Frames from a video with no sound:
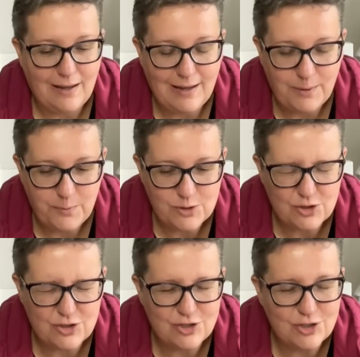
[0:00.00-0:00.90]
it was
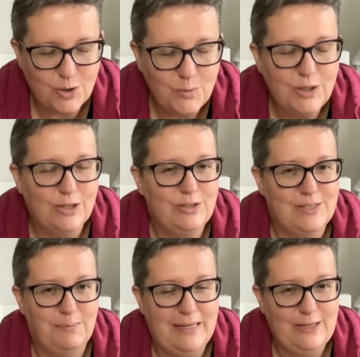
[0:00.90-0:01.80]
so good
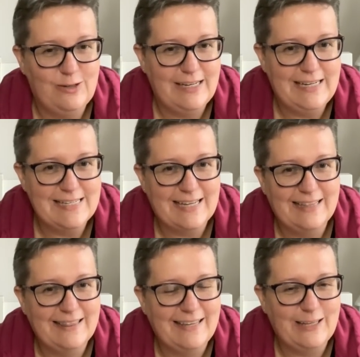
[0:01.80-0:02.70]
to meet you ladies,
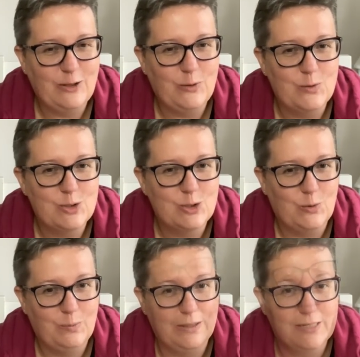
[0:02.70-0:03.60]
and thank you so
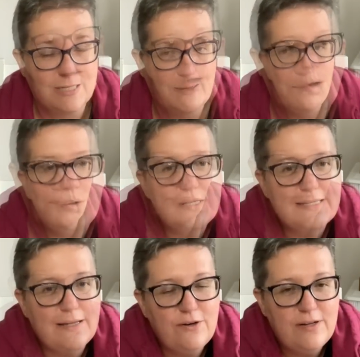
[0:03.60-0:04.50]
much. On
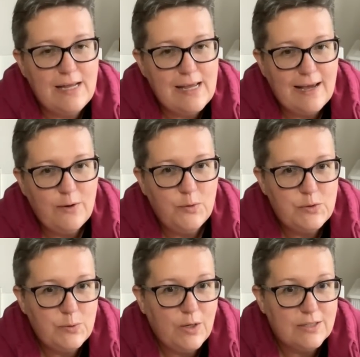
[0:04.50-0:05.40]
Saturday, I
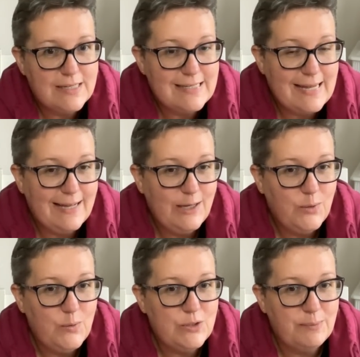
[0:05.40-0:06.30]
also got to say
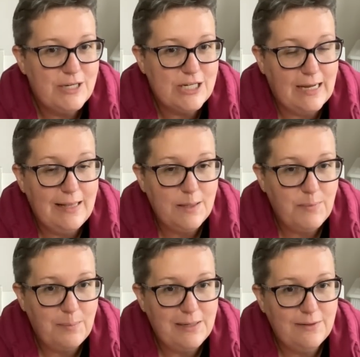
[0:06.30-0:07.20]
hello to Michelle at
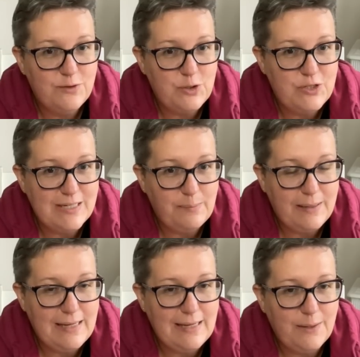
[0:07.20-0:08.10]
Mama Loves You
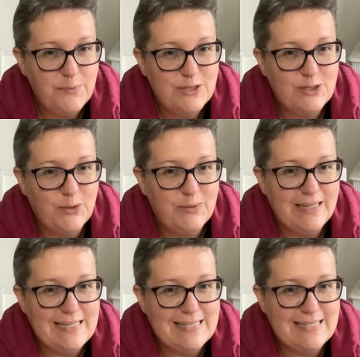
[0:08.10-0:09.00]
GB. It was so
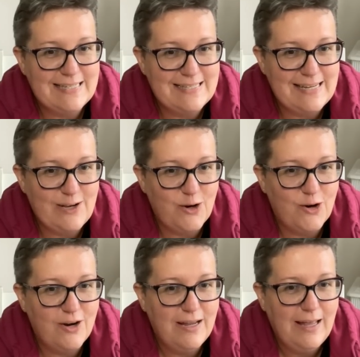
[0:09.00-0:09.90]
nice to see
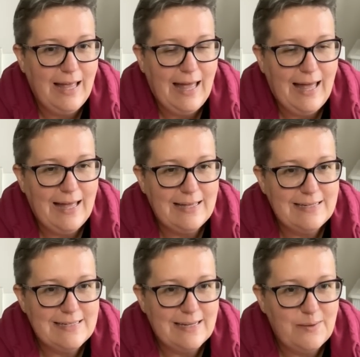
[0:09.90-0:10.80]
her,
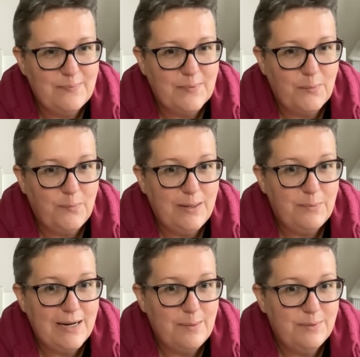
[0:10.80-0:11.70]
and we
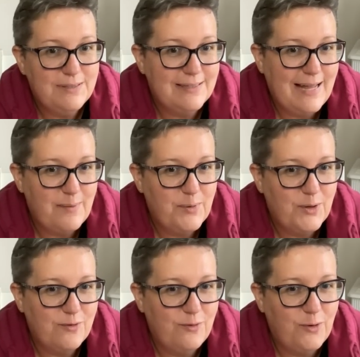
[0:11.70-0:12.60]
were able to nab
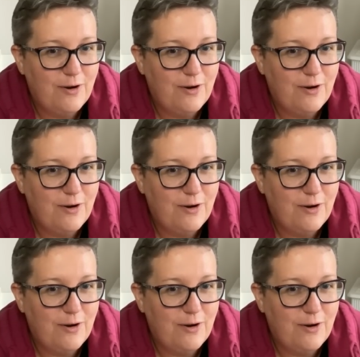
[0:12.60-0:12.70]
her for a